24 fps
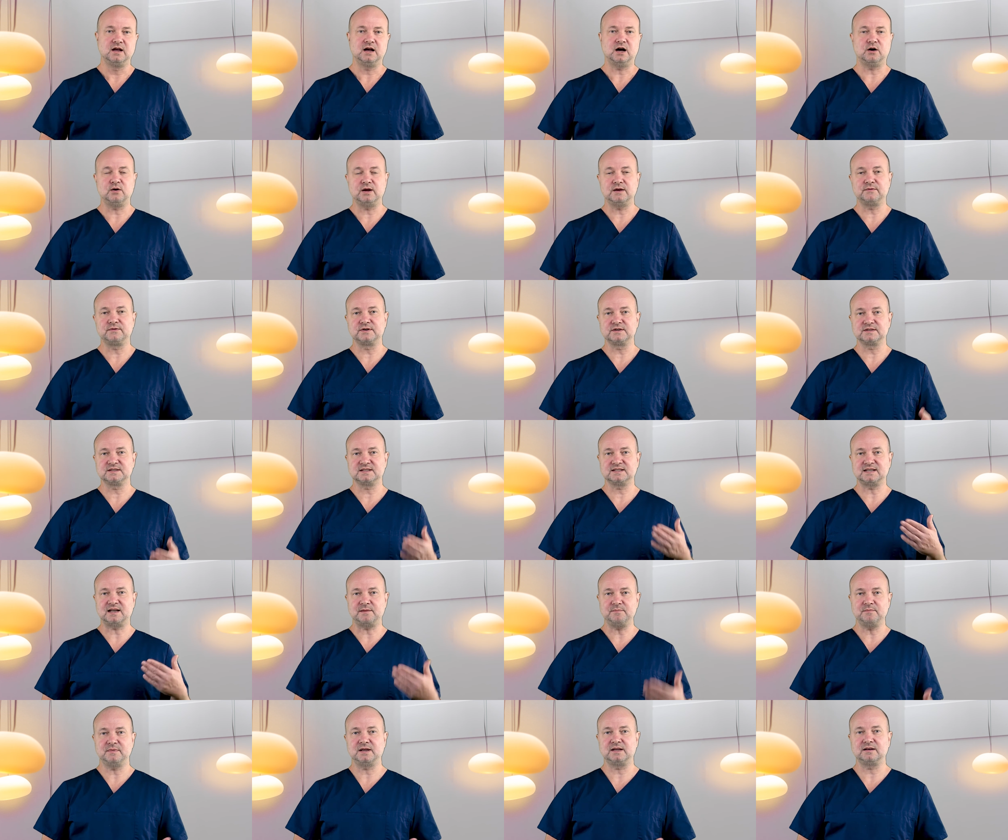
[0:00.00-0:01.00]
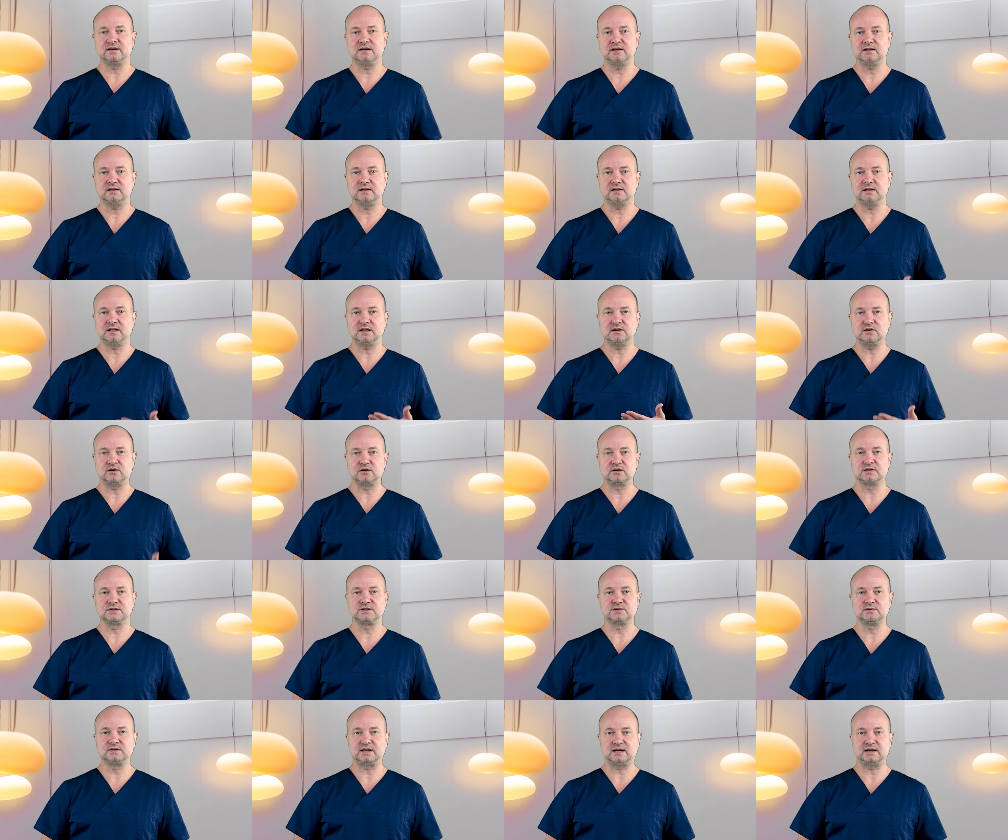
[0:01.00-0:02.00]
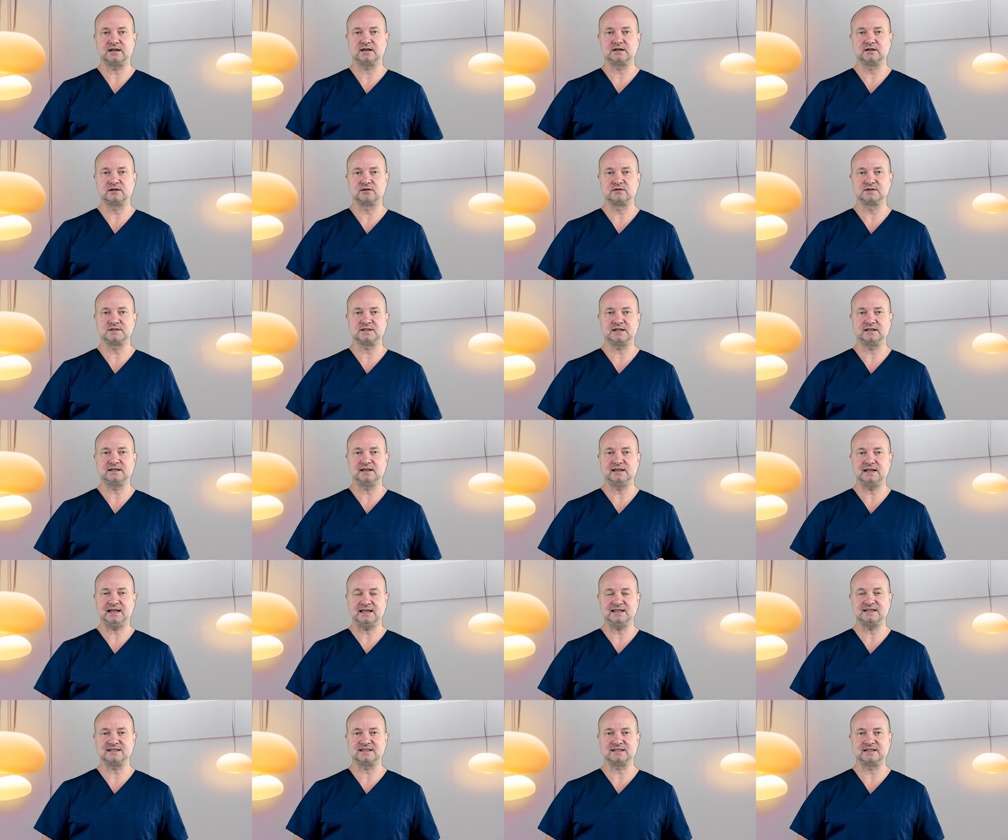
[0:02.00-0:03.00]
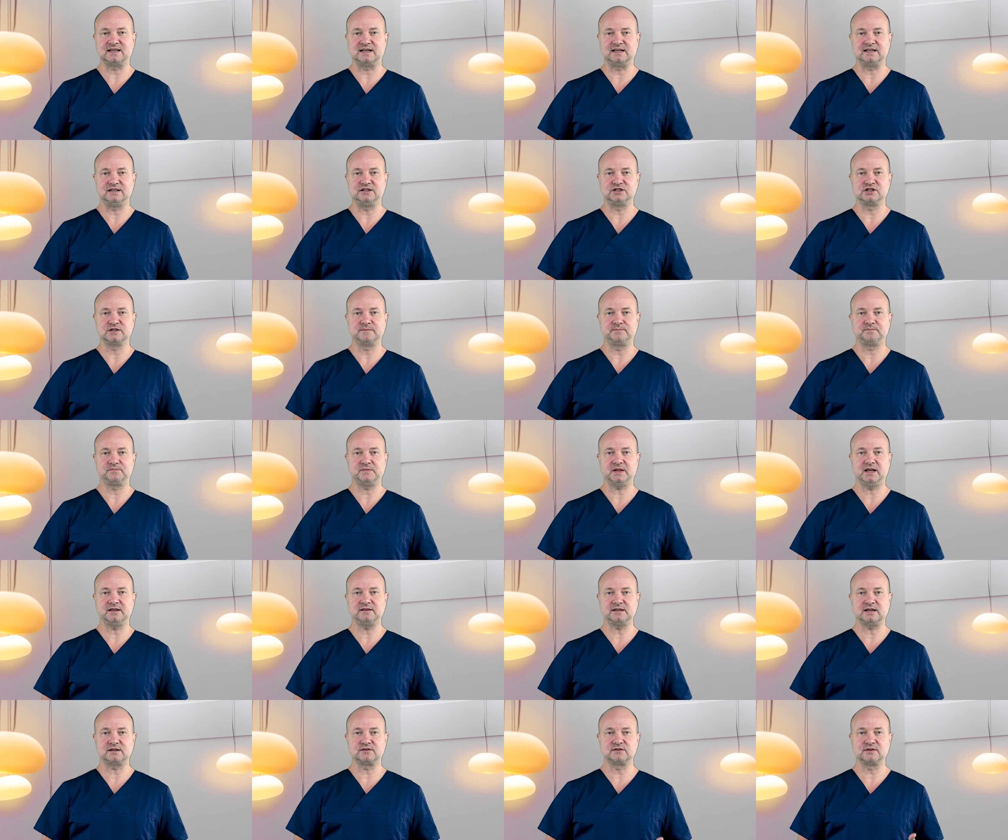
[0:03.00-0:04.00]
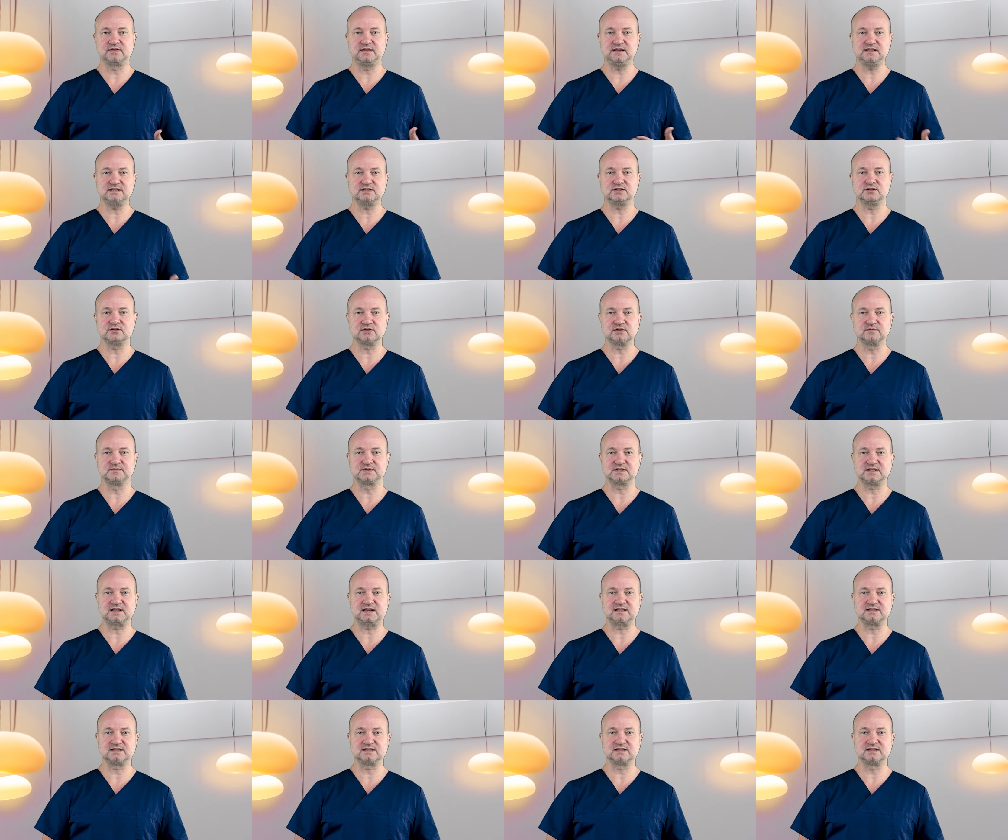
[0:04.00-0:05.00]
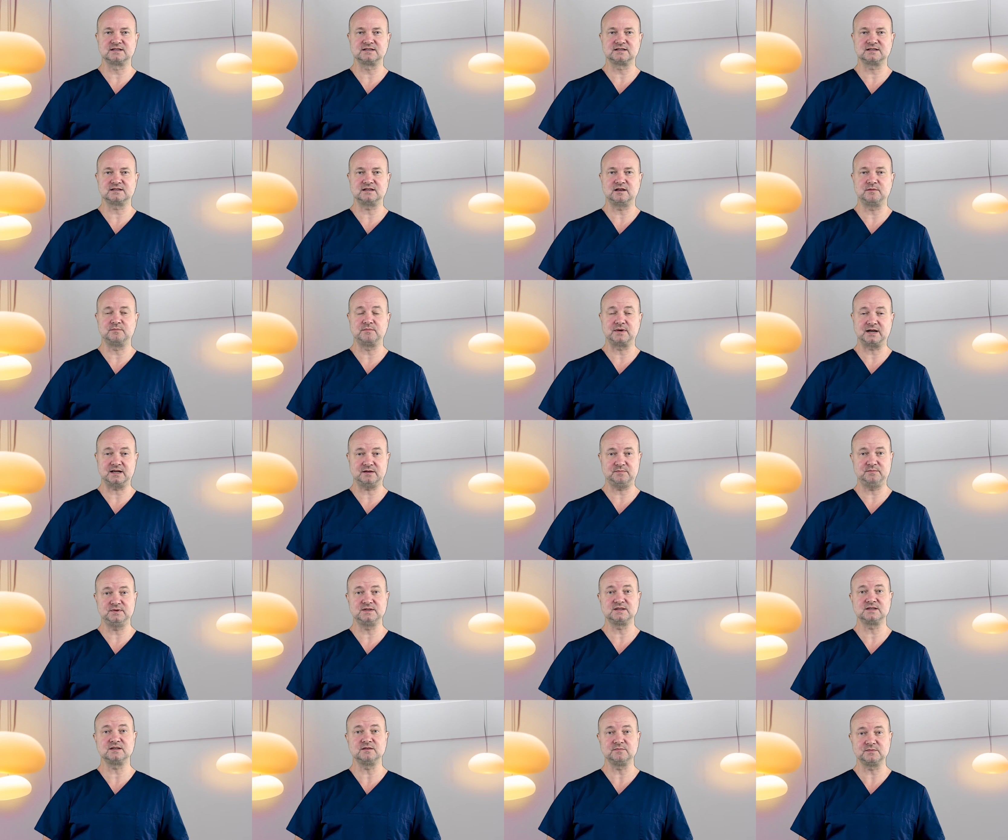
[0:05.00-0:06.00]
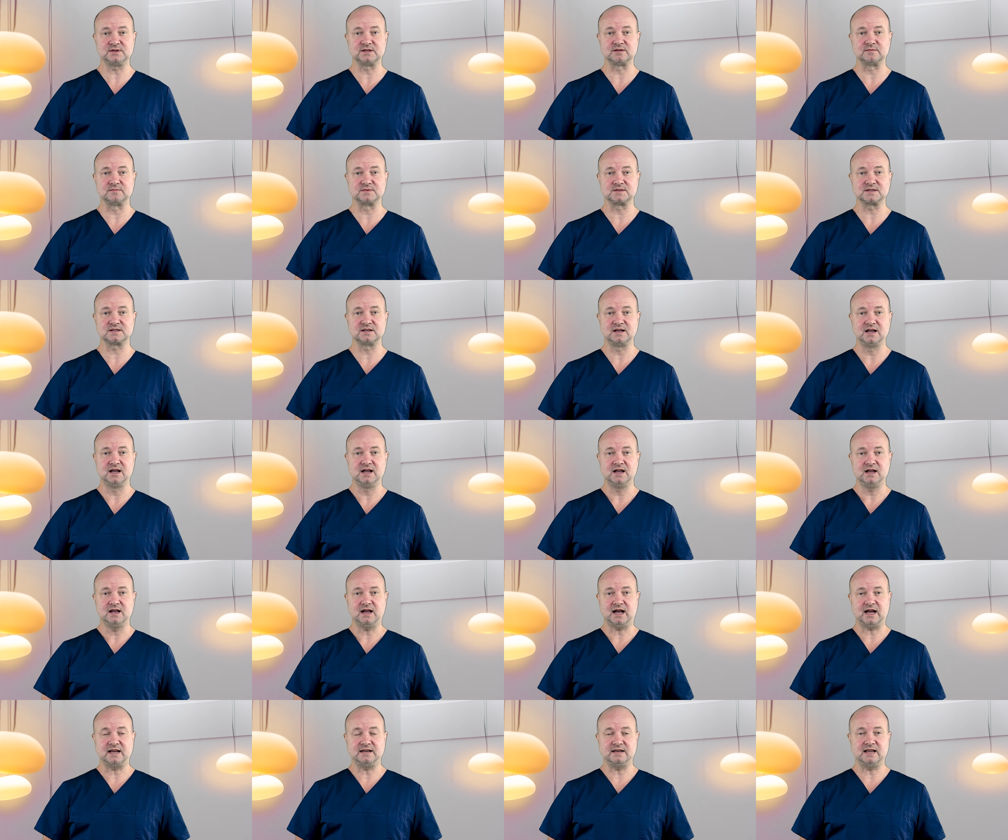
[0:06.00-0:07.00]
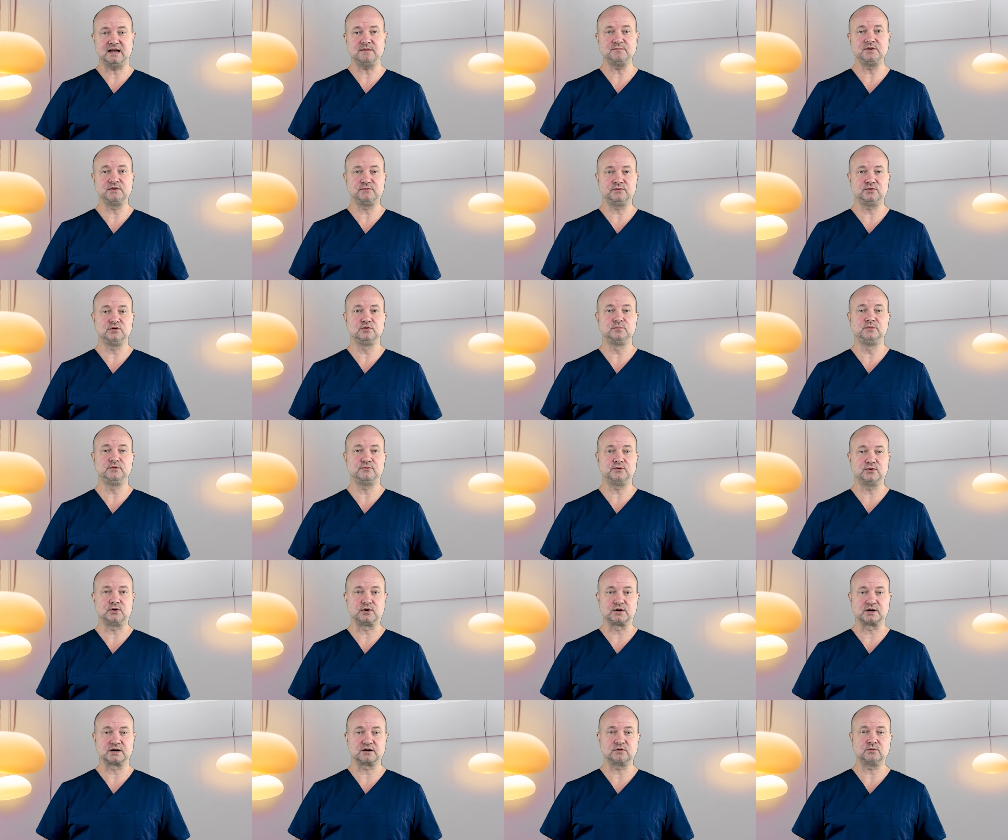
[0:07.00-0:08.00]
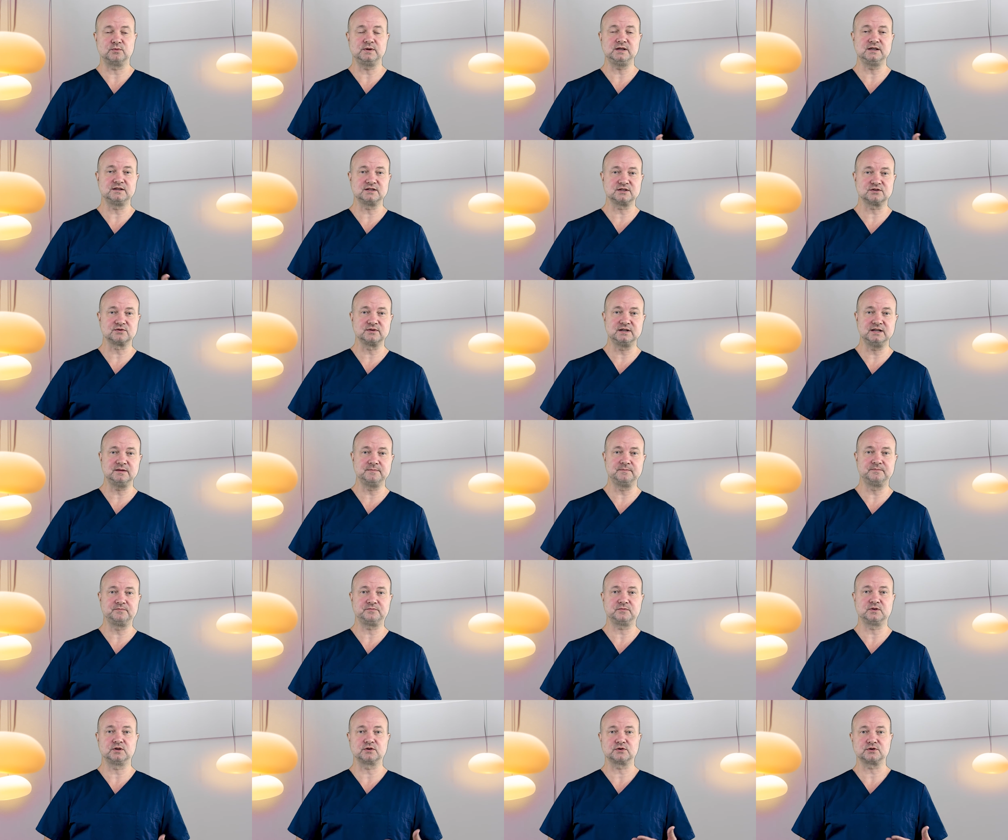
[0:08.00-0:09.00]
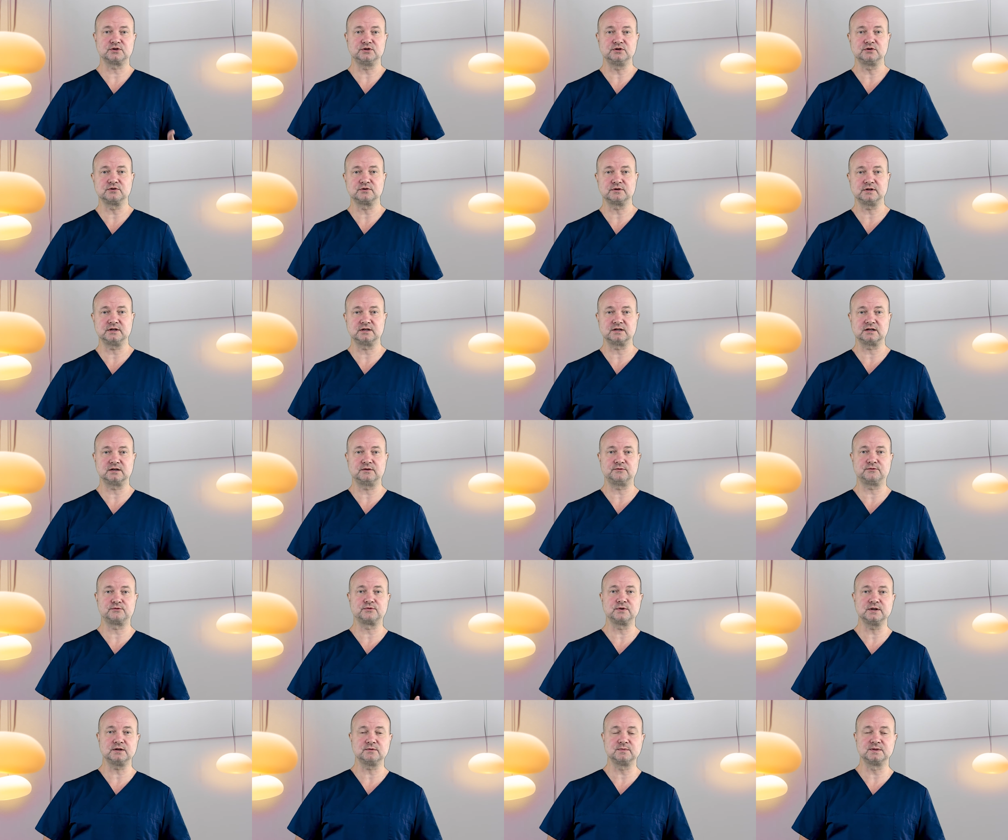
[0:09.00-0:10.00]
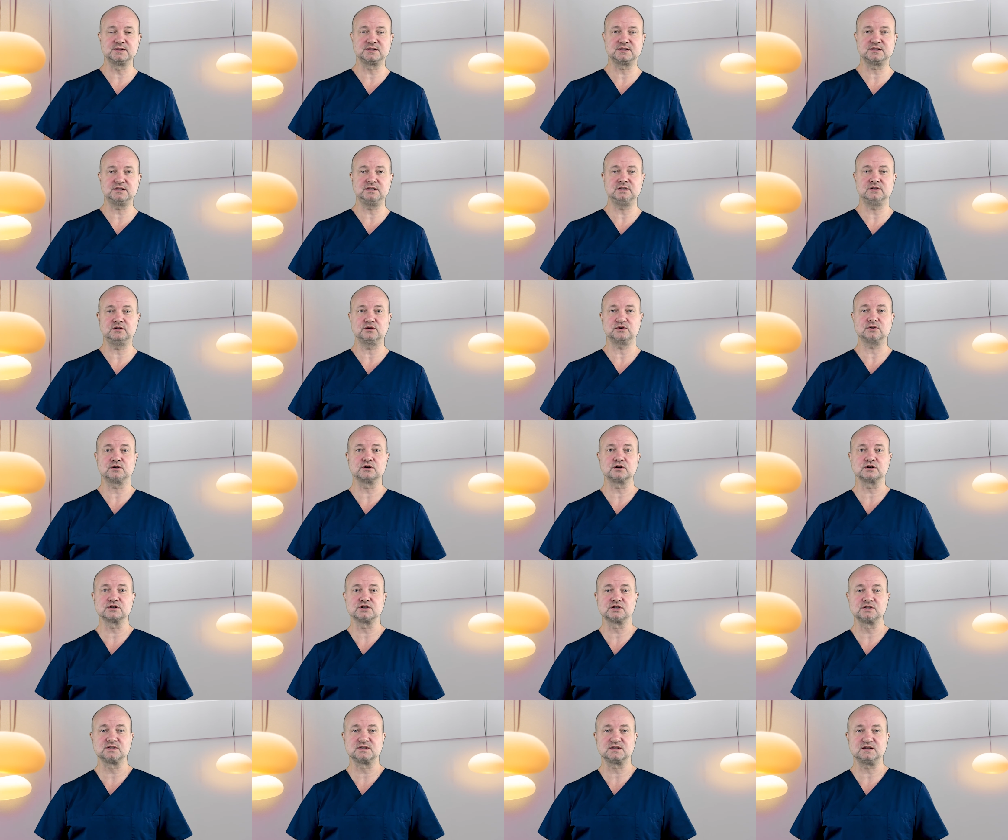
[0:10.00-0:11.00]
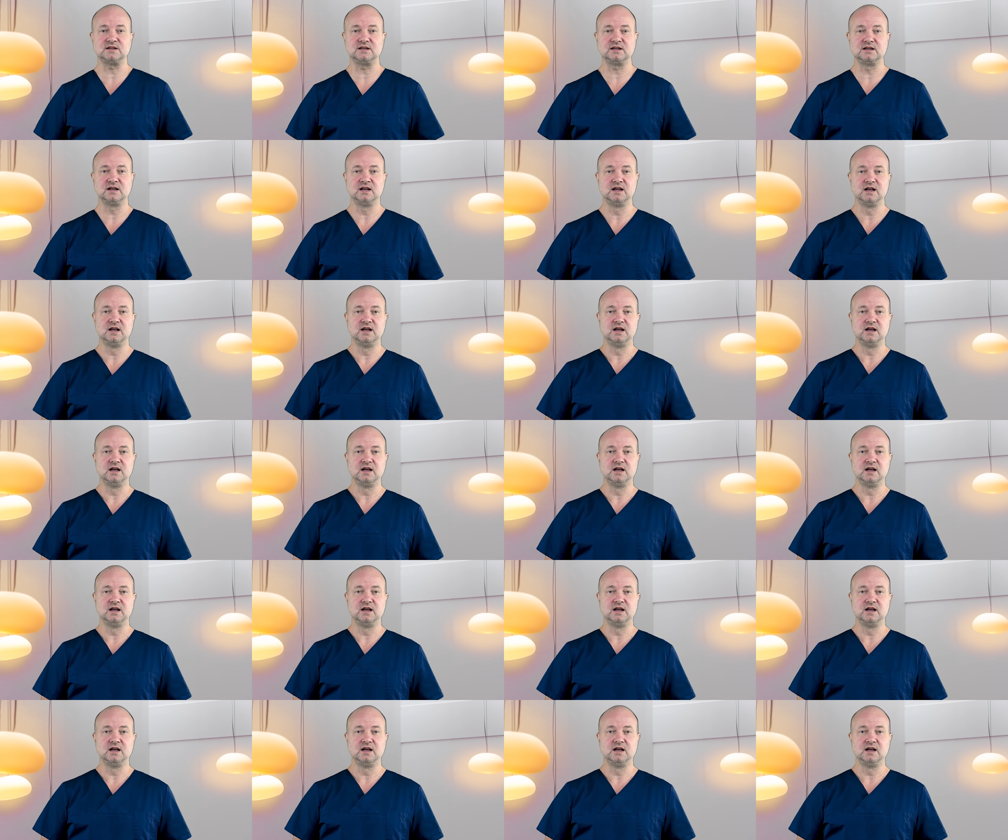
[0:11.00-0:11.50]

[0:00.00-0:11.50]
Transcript: However, some men get also diagnosed at a late stage, and under these circumstances there might be symptoms. I named a few before: weak stream, nocturia, frequency, urgency,